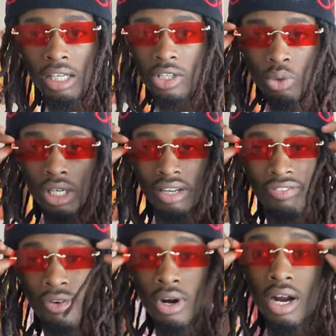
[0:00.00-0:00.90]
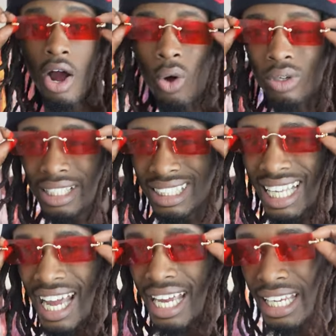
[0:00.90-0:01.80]
color you looking for. Only
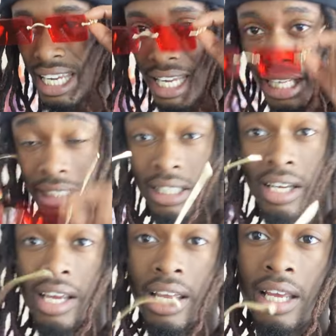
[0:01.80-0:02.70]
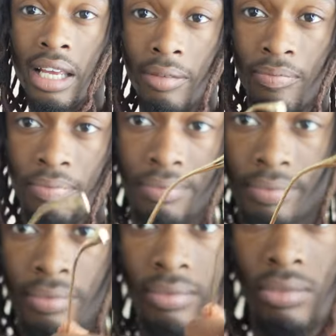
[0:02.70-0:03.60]
thing is,
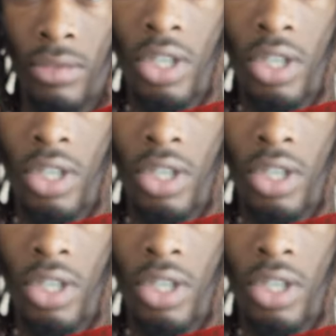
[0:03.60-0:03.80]
you